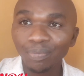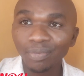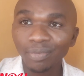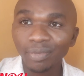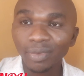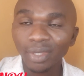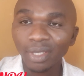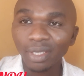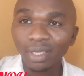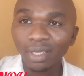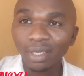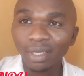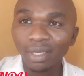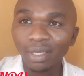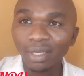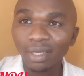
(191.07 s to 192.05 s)

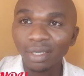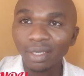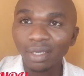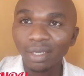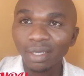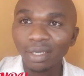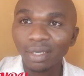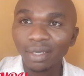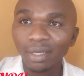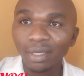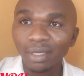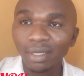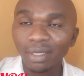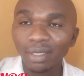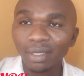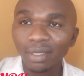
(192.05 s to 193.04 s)

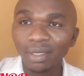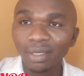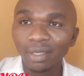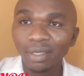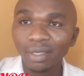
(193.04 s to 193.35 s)
No one is speaking in this clip.